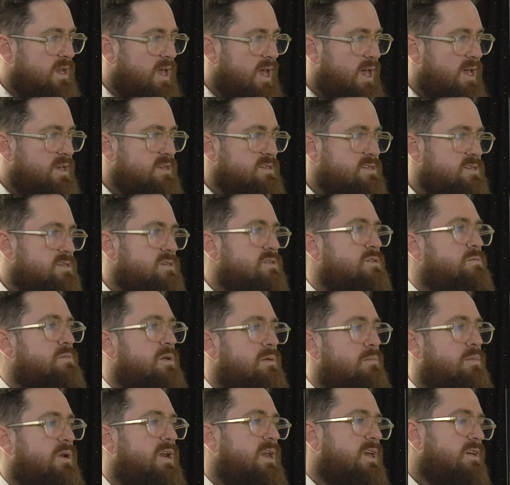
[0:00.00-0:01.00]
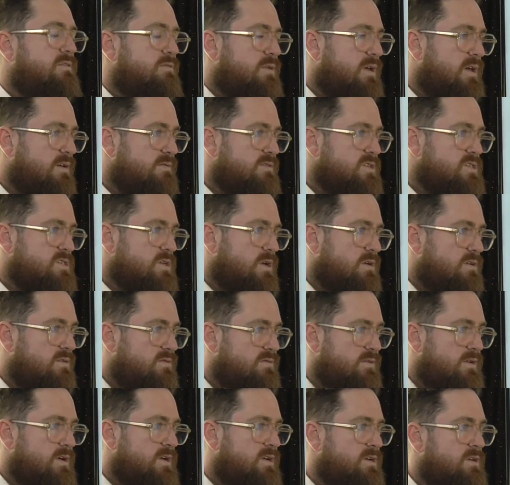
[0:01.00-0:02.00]
has, and do we believe we have a solve
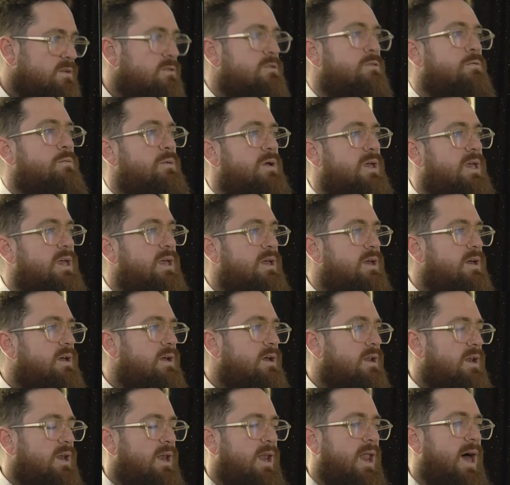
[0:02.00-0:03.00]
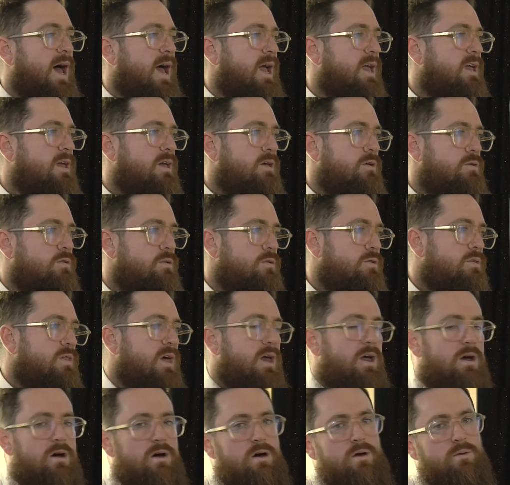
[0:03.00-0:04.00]
for it, and do we like who
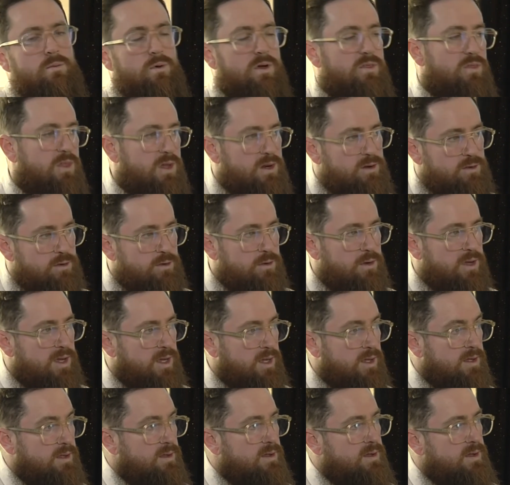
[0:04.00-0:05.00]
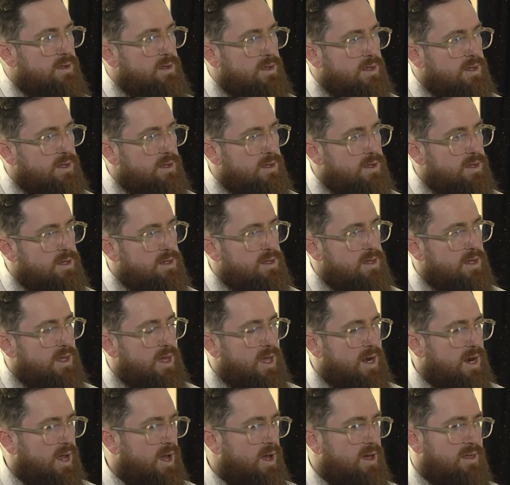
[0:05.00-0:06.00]
they are and what they're doing?
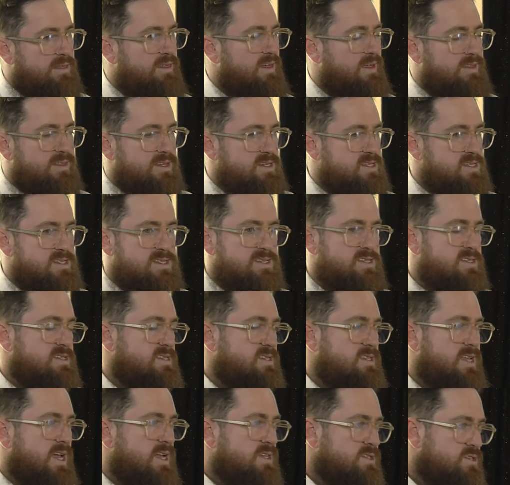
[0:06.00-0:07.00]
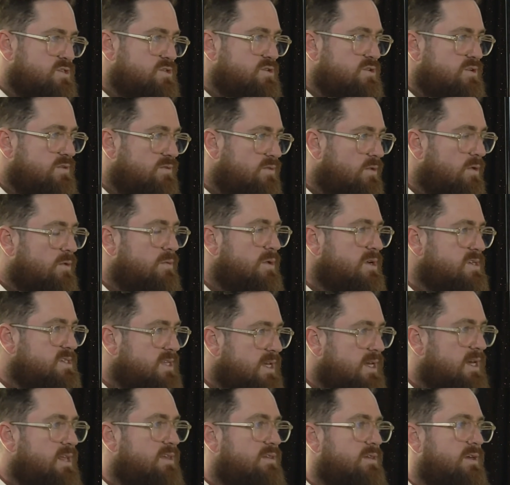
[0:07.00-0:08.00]
And I think this stands true for almost
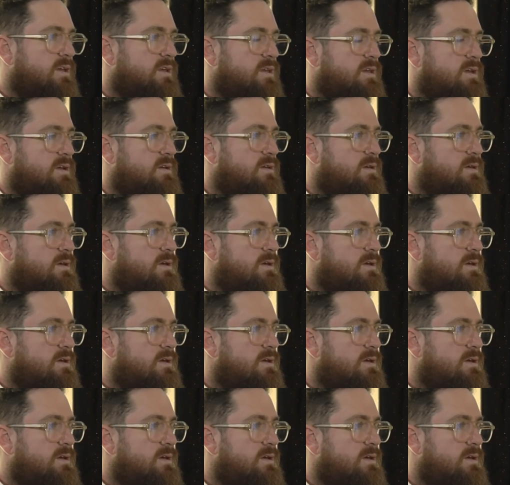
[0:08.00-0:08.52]
anything.